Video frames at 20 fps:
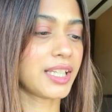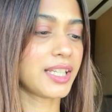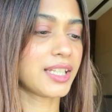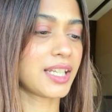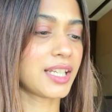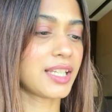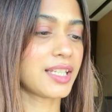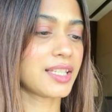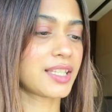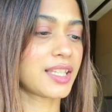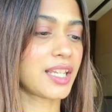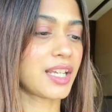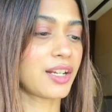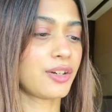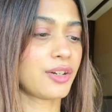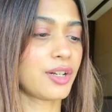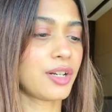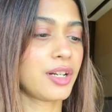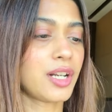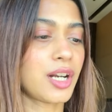It is
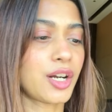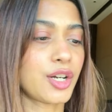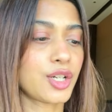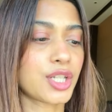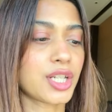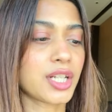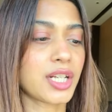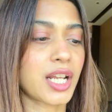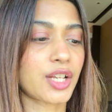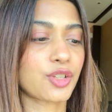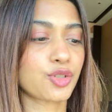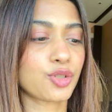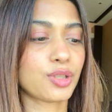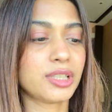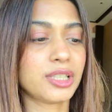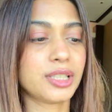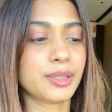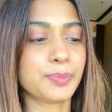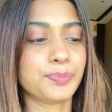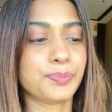their Nourishing
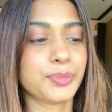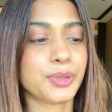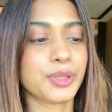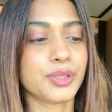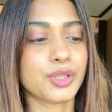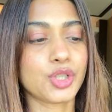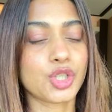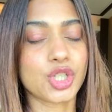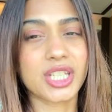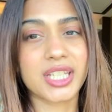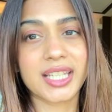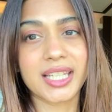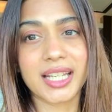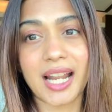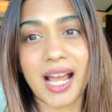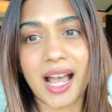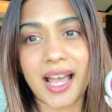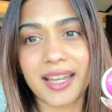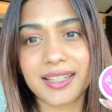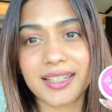Natural Lip cheek
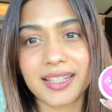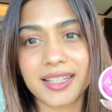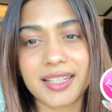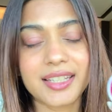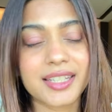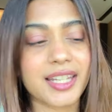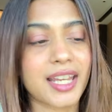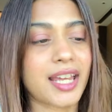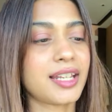and eye tint,